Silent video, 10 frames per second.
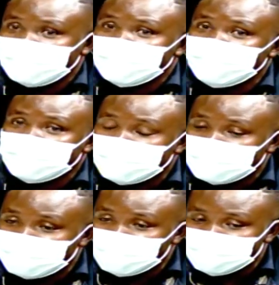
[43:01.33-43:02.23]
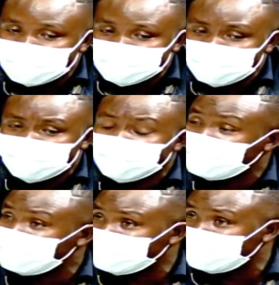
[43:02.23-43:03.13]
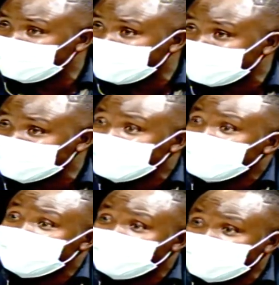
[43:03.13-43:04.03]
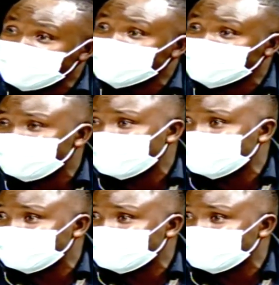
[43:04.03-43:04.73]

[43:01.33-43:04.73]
and the uh, majority of the healthcare workers are feeling so much